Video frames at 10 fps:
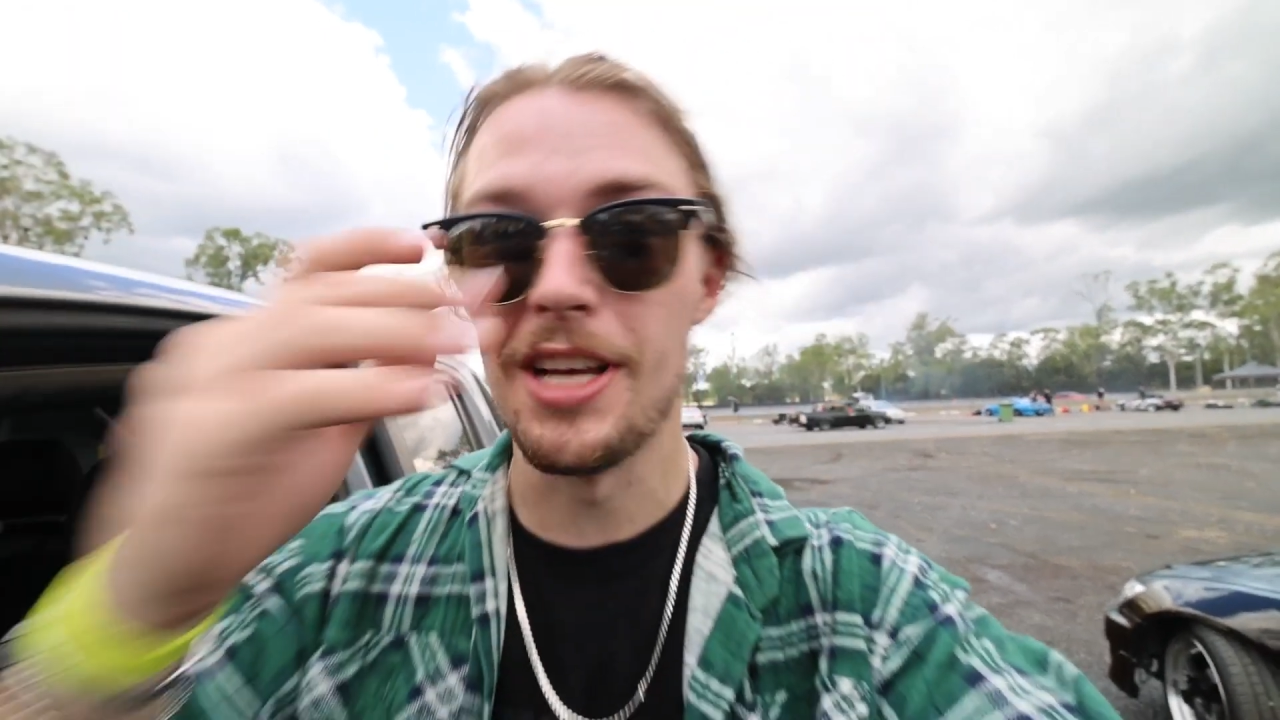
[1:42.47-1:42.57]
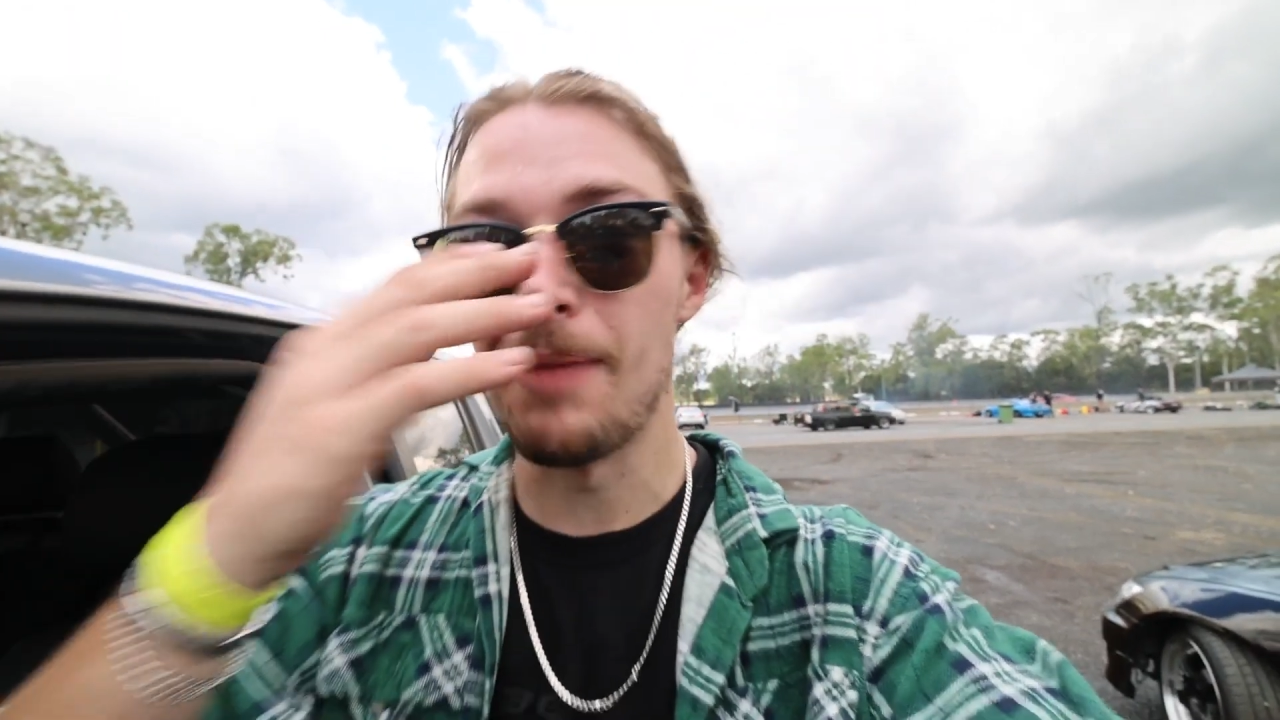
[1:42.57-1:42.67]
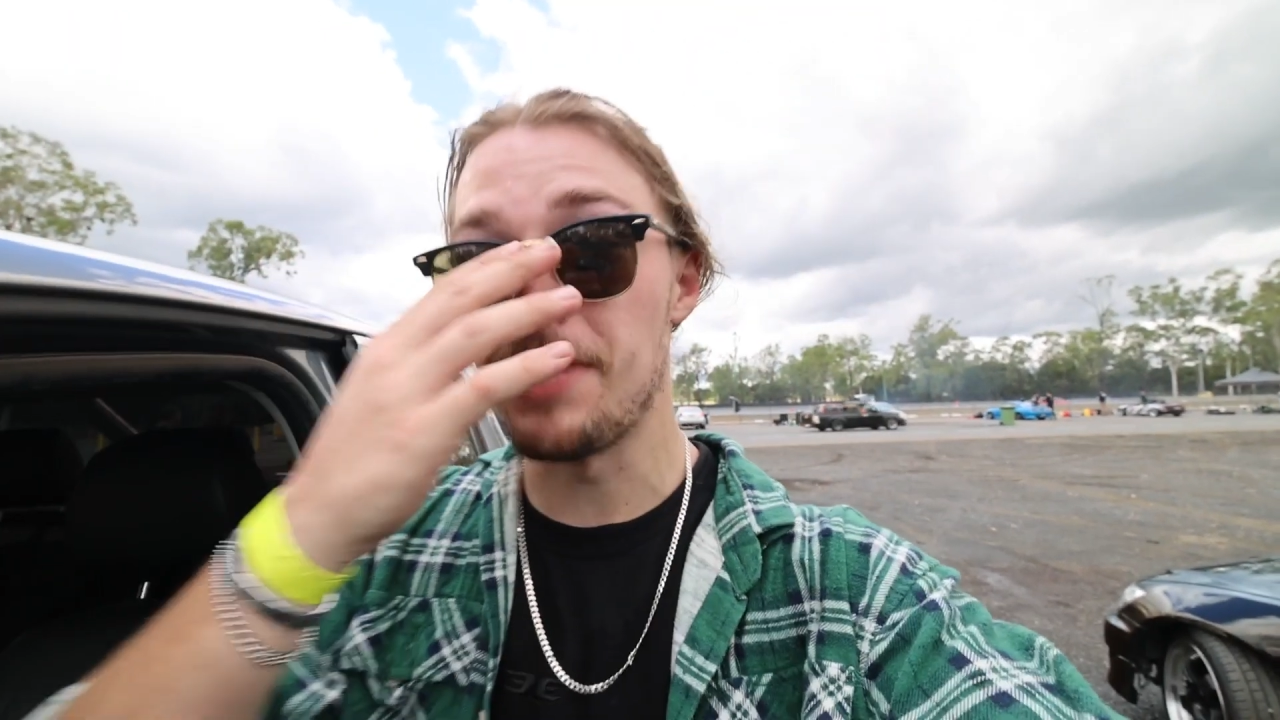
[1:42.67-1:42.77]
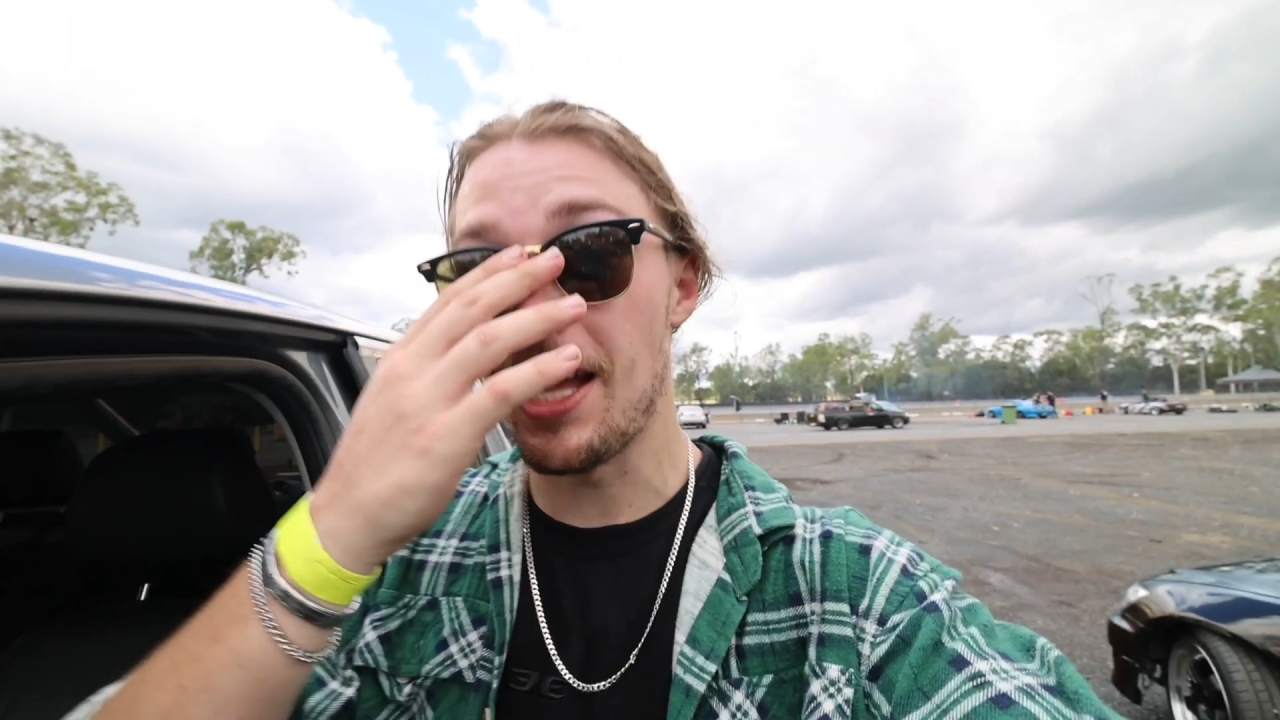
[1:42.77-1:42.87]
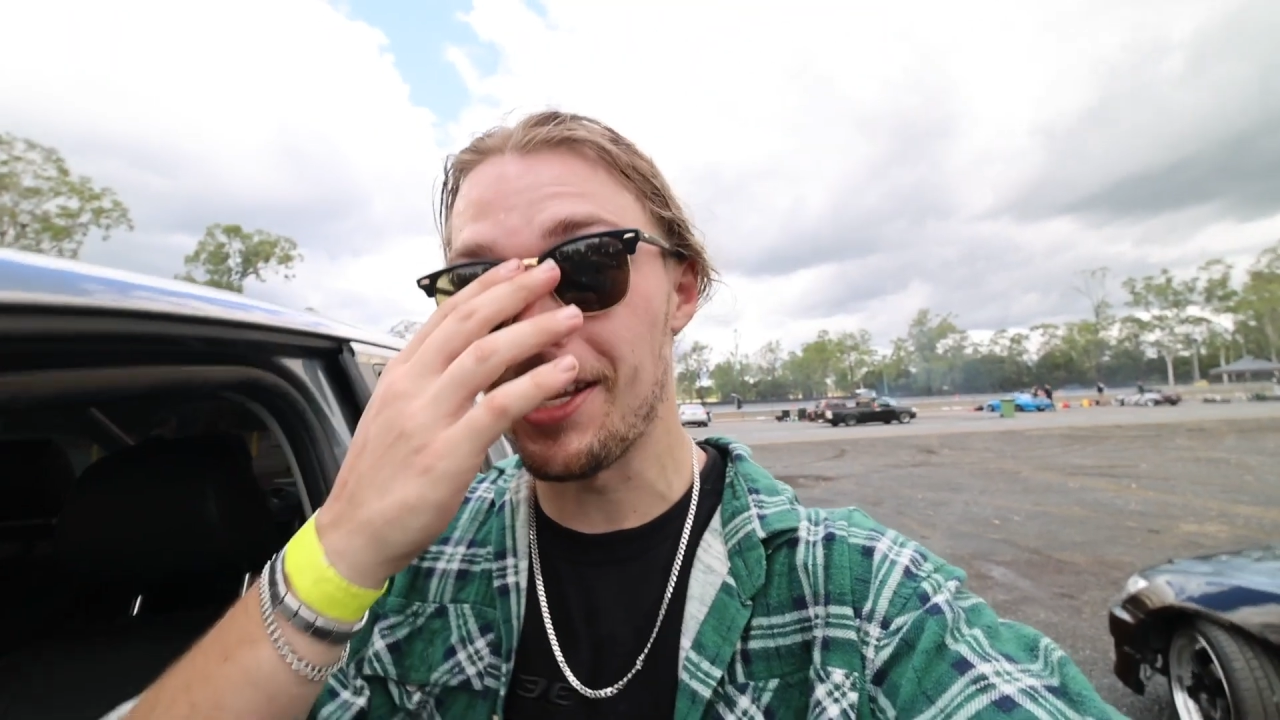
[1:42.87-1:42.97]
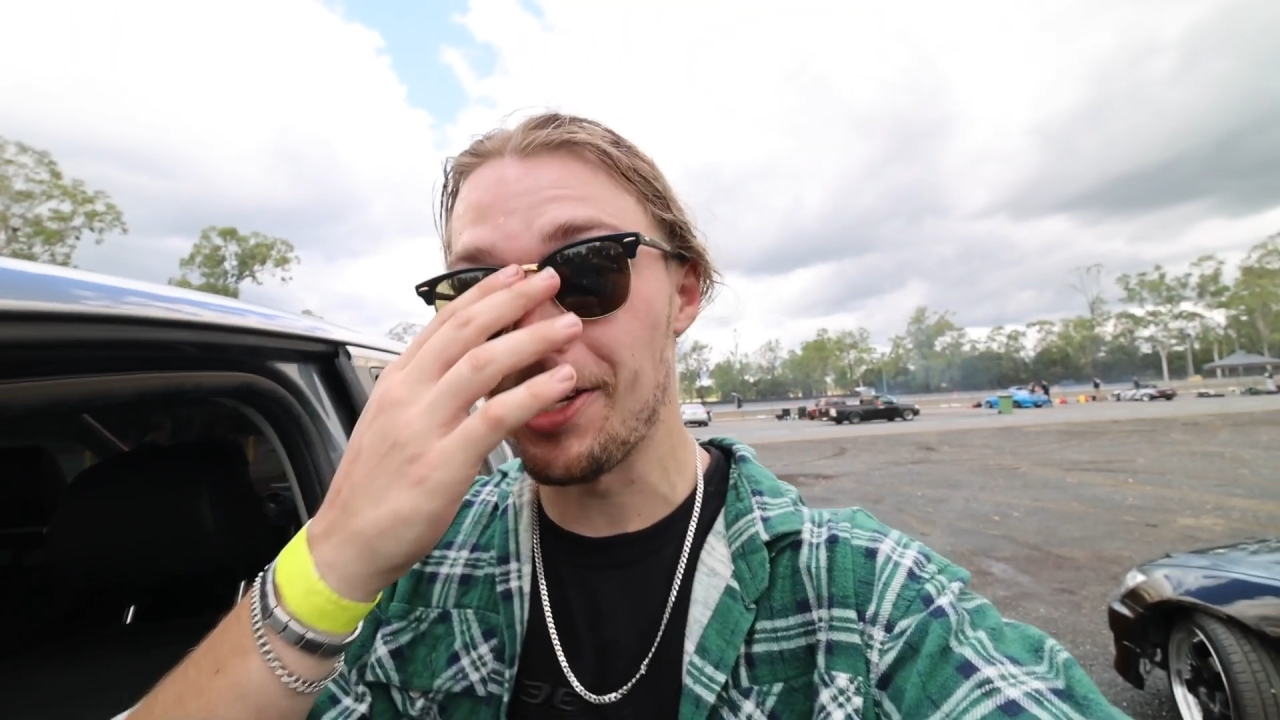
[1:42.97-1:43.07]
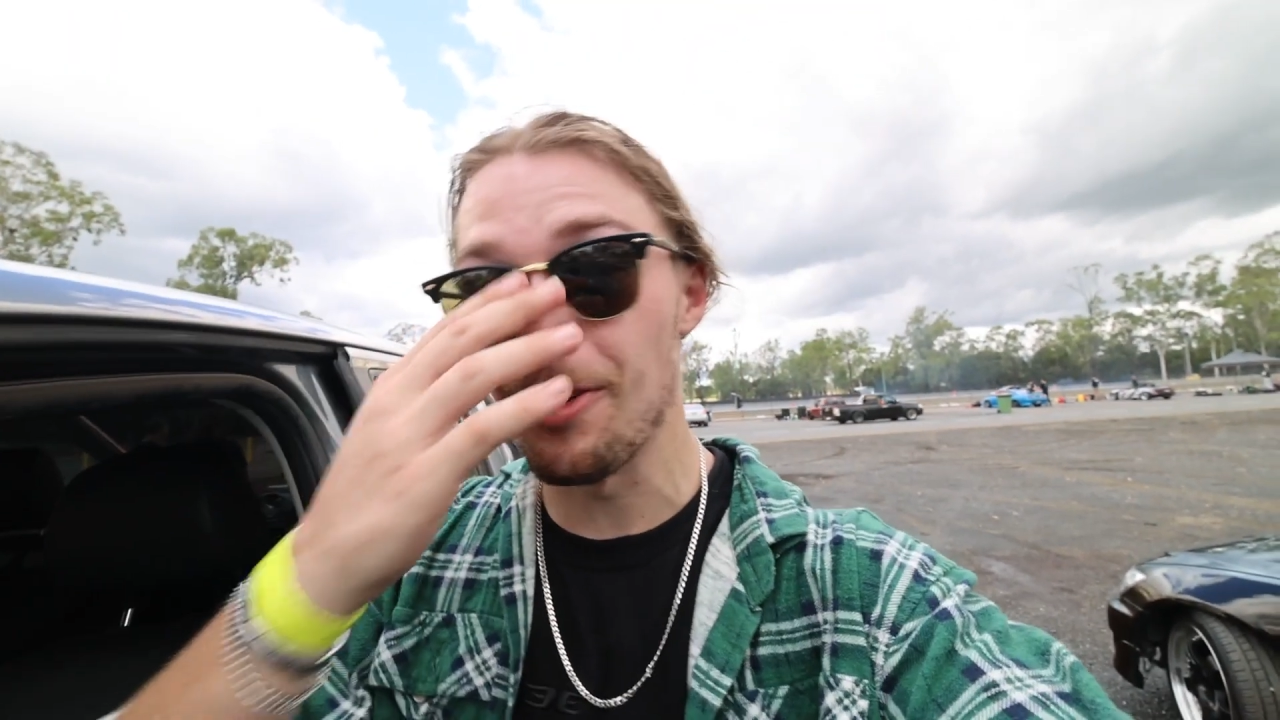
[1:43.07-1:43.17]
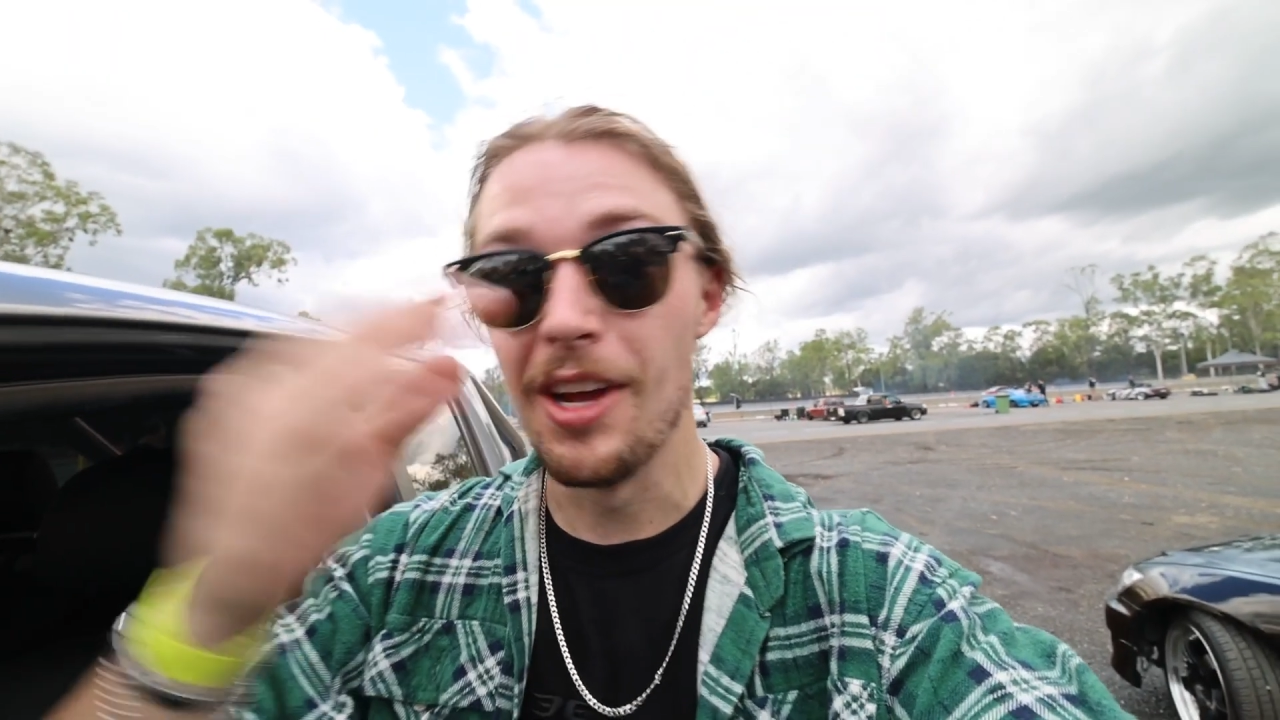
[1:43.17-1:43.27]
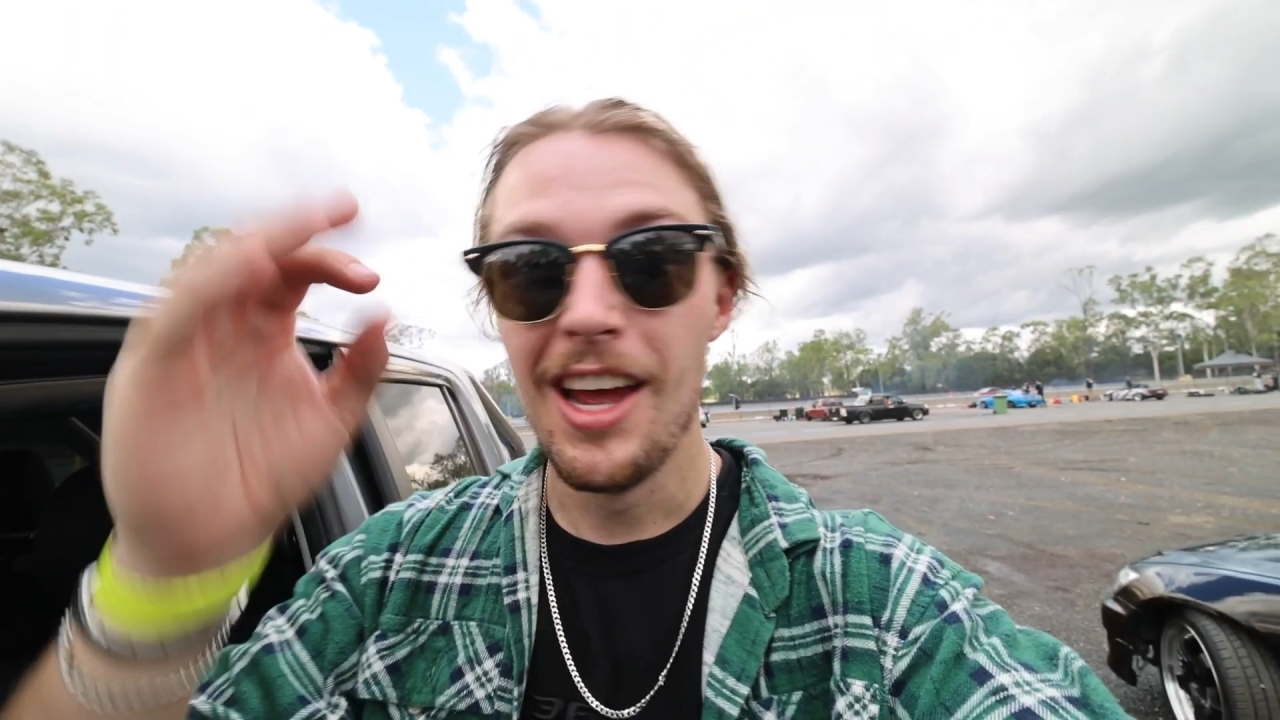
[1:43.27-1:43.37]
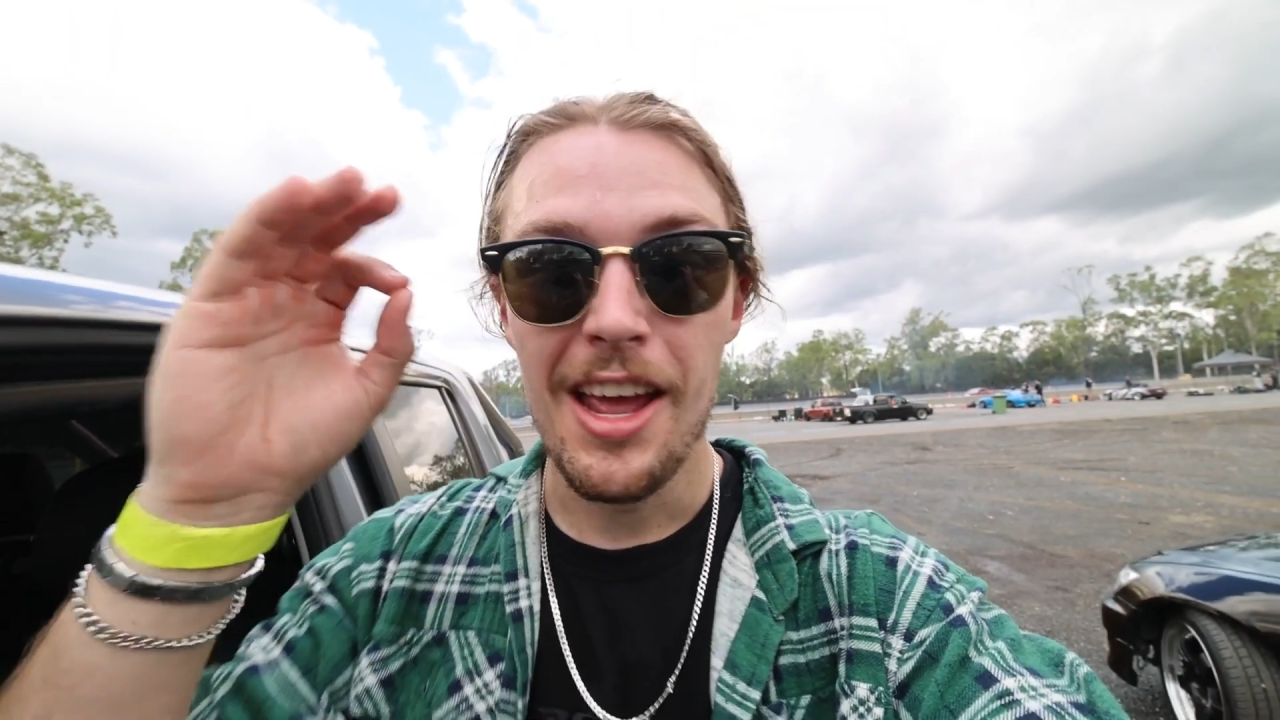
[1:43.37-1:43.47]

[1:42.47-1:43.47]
I'm telling you,